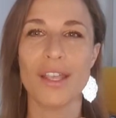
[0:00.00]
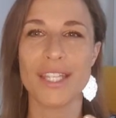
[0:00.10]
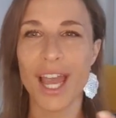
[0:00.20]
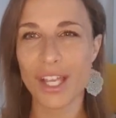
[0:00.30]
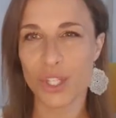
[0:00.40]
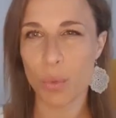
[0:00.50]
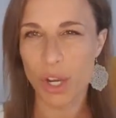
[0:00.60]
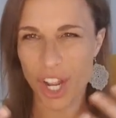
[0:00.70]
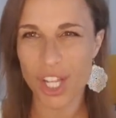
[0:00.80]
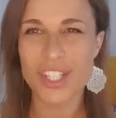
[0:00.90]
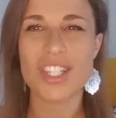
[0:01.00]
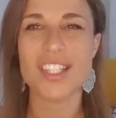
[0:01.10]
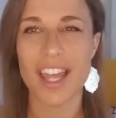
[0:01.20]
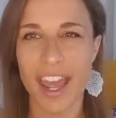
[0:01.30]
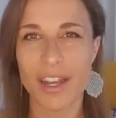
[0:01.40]
yeah you want to
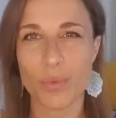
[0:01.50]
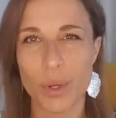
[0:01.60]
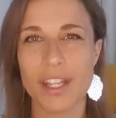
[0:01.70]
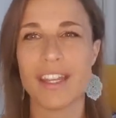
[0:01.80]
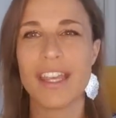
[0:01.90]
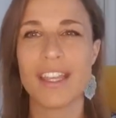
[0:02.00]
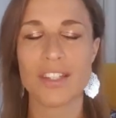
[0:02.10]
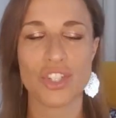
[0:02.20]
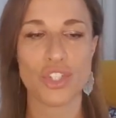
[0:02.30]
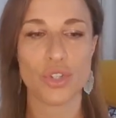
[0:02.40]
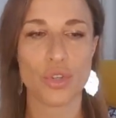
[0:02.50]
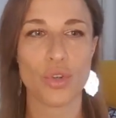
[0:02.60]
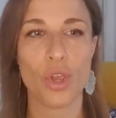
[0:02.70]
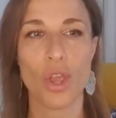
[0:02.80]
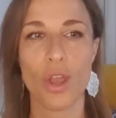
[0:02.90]
understand what it is to
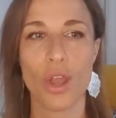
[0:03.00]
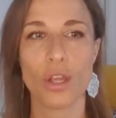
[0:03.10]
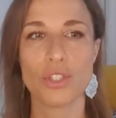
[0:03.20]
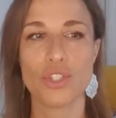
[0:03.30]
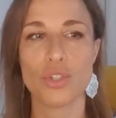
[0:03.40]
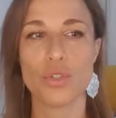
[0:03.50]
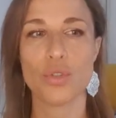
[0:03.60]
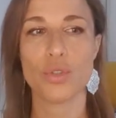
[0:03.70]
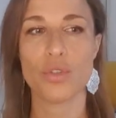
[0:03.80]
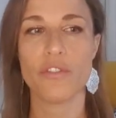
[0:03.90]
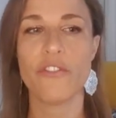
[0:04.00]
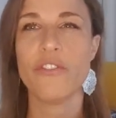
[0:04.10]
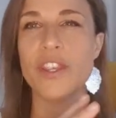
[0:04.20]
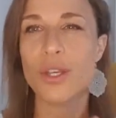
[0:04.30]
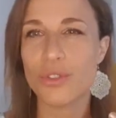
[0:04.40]
to
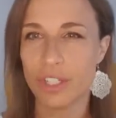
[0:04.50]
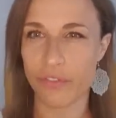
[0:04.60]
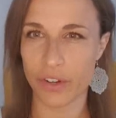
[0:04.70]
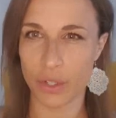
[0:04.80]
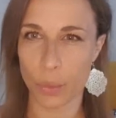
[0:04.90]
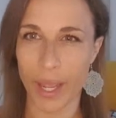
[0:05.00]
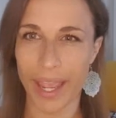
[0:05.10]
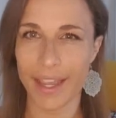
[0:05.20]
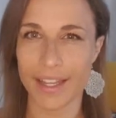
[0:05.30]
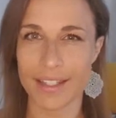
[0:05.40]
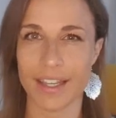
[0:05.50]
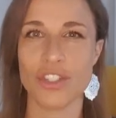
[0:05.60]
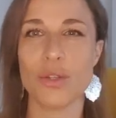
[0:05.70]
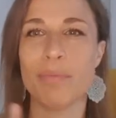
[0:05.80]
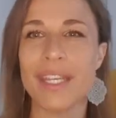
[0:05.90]
feel different ways and
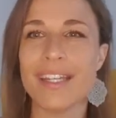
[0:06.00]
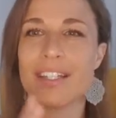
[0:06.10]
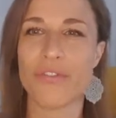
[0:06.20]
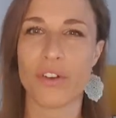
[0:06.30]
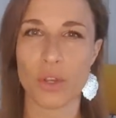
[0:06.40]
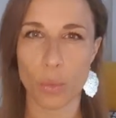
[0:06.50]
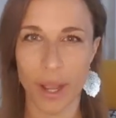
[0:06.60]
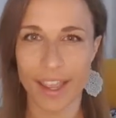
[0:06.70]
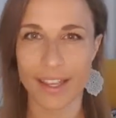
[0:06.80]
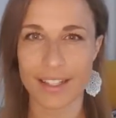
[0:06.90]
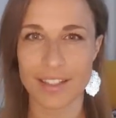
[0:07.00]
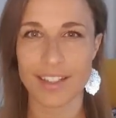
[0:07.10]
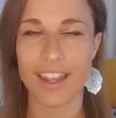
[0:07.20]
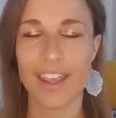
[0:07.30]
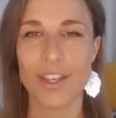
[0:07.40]
to be different ways
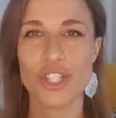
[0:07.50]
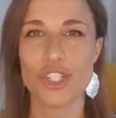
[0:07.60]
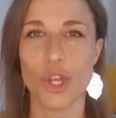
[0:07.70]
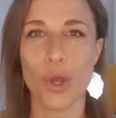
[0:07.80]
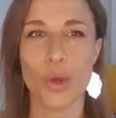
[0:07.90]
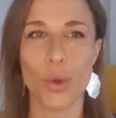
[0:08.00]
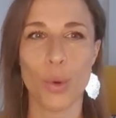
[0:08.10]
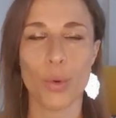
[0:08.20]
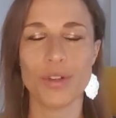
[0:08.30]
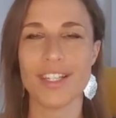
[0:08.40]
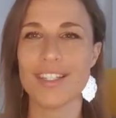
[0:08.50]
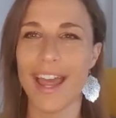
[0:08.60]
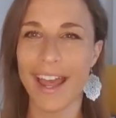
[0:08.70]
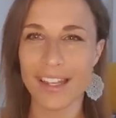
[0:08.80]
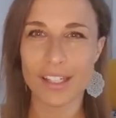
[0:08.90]
so this
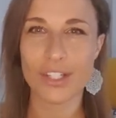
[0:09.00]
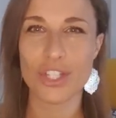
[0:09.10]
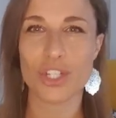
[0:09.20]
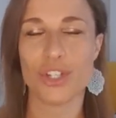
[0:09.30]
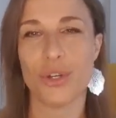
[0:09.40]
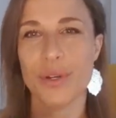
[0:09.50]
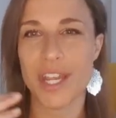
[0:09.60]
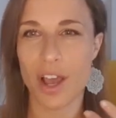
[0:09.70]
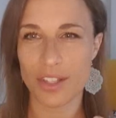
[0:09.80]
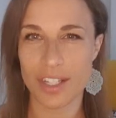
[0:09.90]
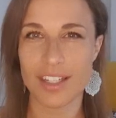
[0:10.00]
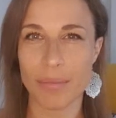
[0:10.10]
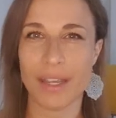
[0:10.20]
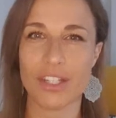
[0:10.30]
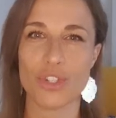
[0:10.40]
endless curiosity
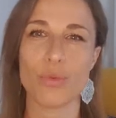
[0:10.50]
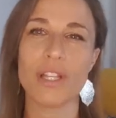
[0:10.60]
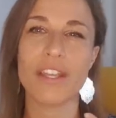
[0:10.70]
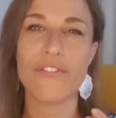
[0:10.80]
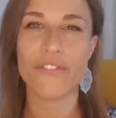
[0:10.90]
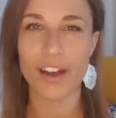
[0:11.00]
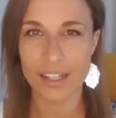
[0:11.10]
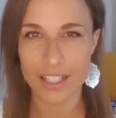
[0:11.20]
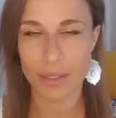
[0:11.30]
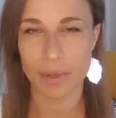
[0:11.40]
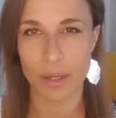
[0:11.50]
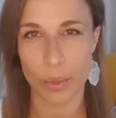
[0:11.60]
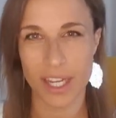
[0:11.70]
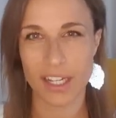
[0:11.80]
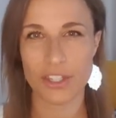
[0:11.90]
makes you really fun to be
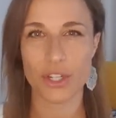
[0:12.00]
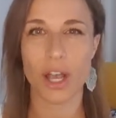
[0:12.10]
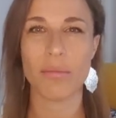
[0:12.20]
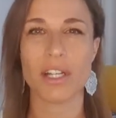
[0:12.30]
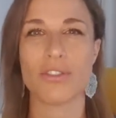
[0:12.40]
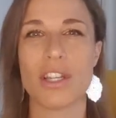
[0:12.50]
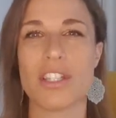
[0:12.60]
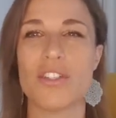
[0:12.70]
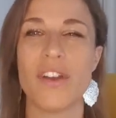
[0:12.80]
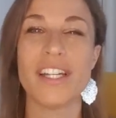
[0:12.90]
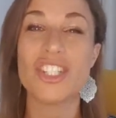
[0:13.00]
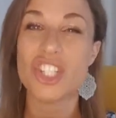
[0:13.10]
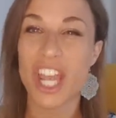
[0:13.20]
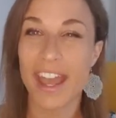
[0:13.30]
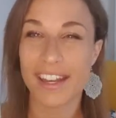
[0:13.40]
with. You come across as very
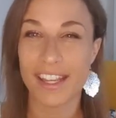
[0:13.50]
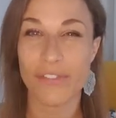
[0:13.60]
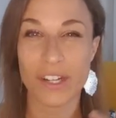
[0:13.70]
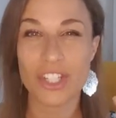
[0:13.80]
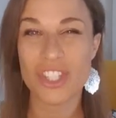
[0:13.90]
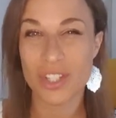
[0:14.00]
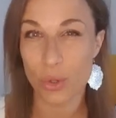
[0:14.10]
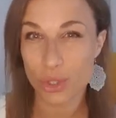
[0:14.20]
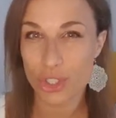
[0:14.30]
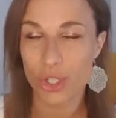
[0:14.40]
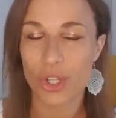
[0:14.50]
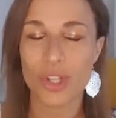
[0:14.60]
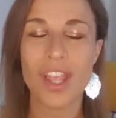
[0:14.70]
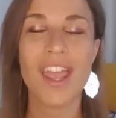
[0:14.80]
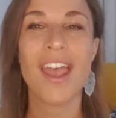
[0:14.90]
chatty, very
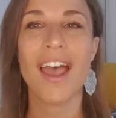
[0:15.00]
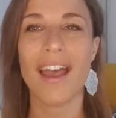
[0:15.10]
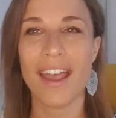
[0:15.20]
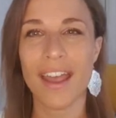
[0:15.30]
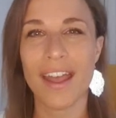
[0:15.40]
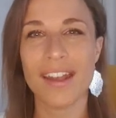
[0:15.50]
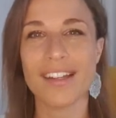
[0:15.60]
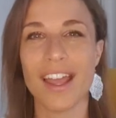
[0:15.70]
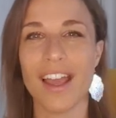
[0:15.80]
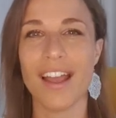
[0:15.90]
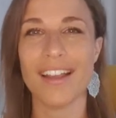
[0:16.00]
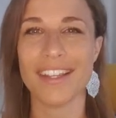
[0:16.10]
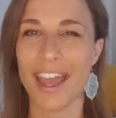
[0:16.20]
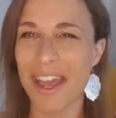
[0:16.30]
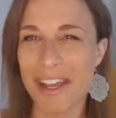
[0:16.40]
social, and
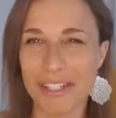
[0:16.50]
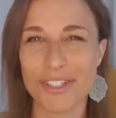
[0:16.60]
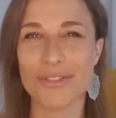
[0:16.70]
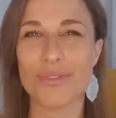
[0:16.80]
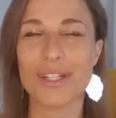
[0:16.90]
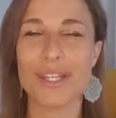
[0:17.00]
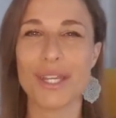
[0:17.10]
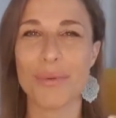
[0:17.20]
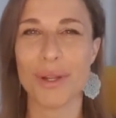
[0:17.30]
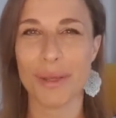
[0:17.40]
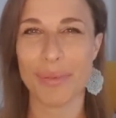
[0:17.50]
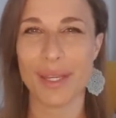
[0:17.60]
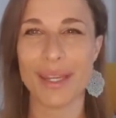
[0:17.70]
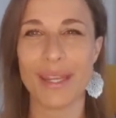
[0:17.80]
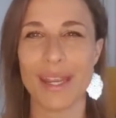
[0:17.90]
yeah, you really want to
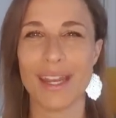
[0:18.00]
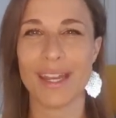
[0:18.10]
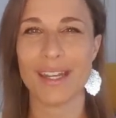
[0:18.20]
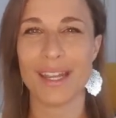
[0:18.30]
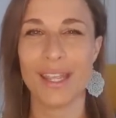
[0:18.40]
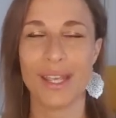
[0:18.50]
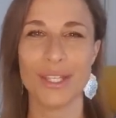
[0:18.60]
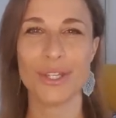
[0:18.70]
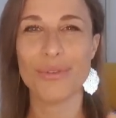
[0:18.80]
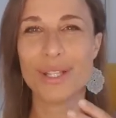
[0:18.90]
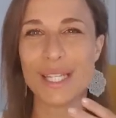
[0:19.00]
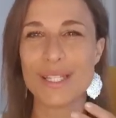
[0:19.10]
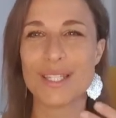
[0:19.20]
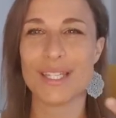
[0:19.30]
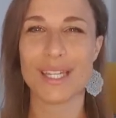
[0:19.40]
be in, you're really
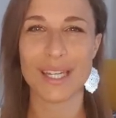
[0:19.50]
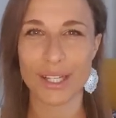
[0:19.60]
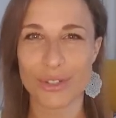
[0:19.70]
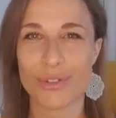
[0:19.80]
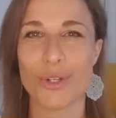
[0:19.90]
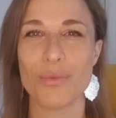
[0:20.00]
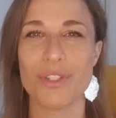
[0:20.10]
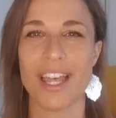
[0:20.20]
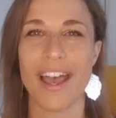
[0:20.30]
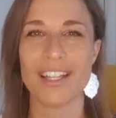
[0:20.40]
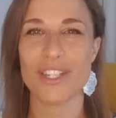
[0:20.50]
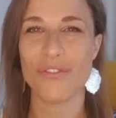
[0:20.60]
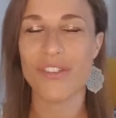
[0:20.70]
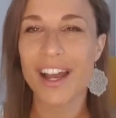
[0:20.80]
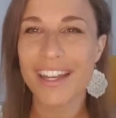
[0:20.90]
seen in groups as
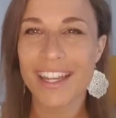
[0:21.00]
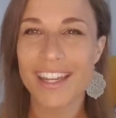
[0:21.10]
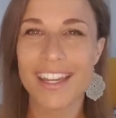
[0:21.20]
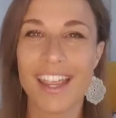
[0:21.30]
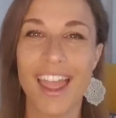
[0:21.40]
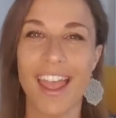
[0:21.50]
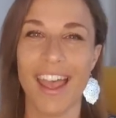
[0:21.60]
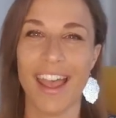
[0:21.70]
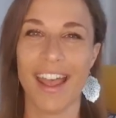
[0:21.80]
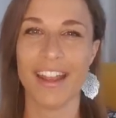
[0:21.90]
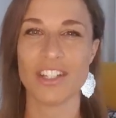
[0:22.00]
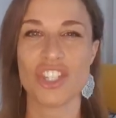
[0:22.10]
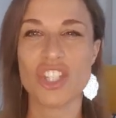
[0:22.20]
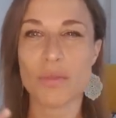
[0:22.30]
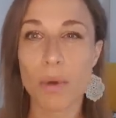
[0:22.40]
funny and
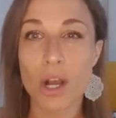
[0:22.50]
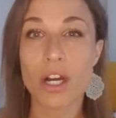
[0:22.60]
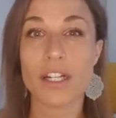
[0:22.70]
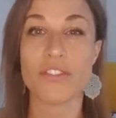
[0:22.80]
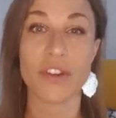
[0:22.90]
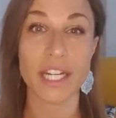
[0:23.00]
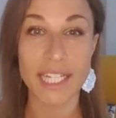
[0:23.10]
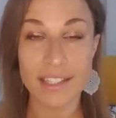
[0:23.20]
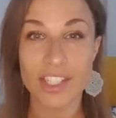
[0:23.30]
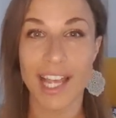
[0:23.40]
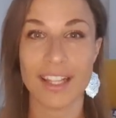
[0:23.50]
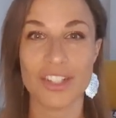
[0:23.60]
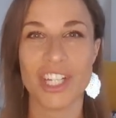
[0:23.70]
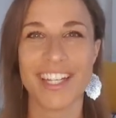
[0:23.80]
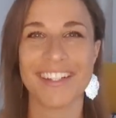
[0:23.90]
smart, very
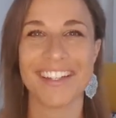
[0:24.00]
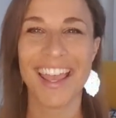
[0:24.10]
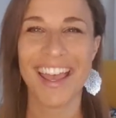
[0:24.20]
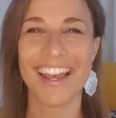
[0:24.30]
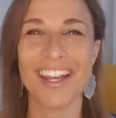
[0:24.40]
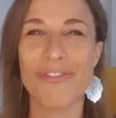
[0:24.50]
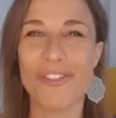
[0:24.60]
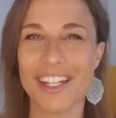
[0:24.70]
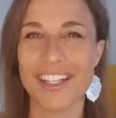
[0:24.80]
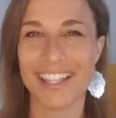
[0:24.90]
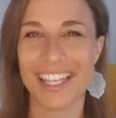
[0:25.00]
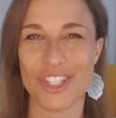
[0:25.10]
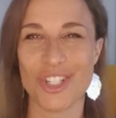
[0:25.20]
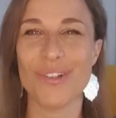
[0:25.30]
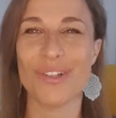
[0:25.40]
intelligent. And the funny thing
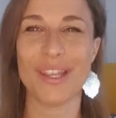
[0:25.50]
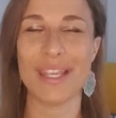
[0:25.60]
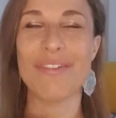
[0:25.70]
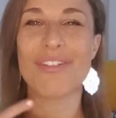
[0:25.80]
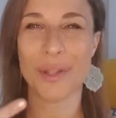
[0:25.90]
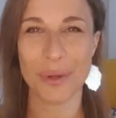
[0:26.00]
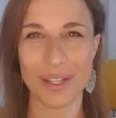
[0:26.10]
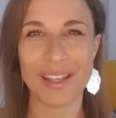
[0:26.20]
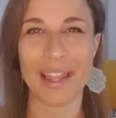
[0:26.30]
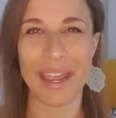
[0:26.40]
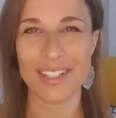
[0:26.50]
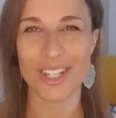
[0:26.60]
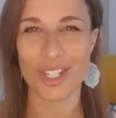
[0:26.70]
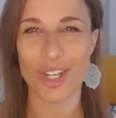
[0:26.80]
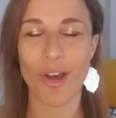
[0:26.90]
is, you even though you like
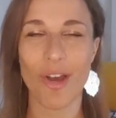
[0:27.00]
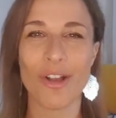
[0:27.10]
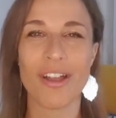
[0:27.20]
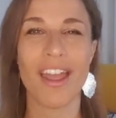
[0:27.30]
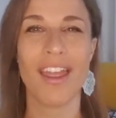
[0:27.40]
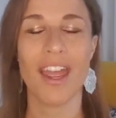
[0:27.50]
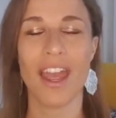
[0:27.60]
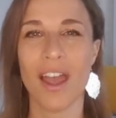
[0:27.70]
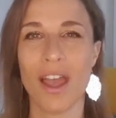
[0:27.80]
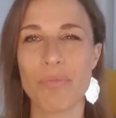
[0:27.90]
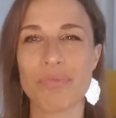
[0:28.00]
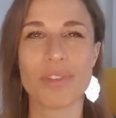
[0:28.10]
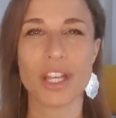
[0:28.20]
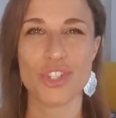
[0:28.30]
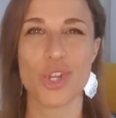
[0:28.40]
to talk, um,
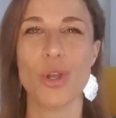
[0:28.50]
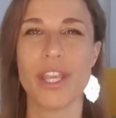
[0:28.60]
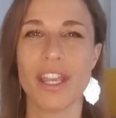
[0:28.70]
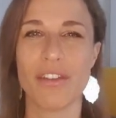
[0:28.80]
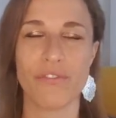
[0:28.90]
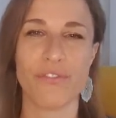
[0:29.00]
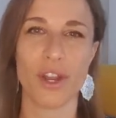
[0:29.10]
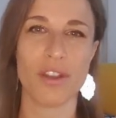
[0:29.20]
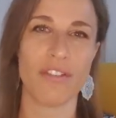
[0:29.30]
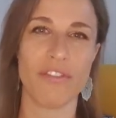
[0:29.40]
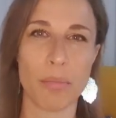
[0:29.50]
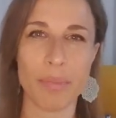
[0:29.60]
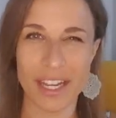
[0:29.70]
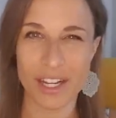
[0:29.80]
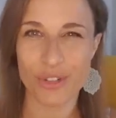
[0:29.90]
talking in front of a
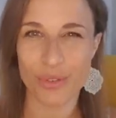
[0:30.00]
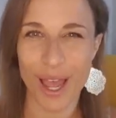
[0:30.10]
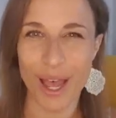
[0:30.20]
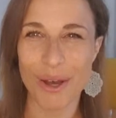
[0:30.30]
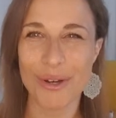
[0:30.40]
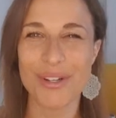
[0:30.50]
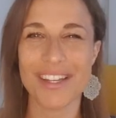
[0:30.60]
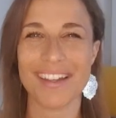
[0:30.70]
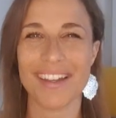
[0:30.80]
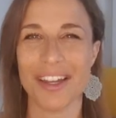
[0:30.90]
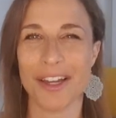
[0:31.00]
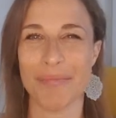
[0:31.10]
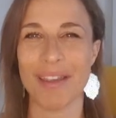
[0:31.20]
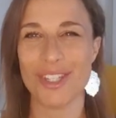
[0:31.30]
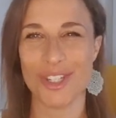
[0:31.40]
big crowd uh,
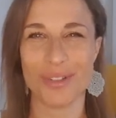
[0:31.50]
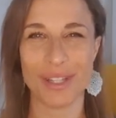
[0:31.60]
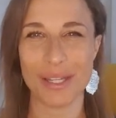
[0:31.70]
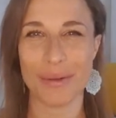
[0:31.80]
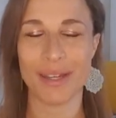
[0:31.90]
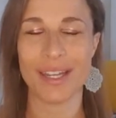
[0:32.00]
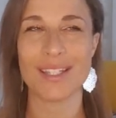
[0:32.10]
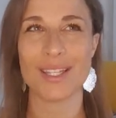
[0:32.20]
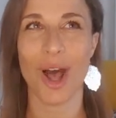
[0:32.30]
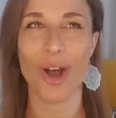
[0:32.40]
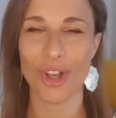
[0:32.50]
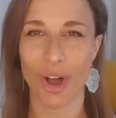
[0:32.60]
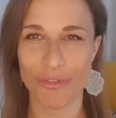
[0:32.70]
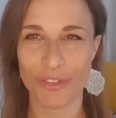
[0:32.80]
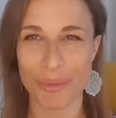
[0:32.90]
makes you a little bit
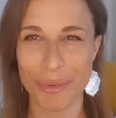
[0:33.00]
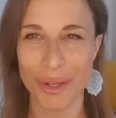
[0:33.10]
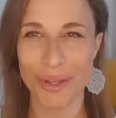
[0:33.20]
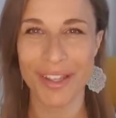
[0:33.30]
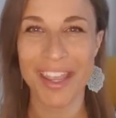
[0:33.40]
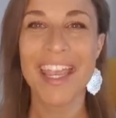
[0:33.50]
uncomfortable.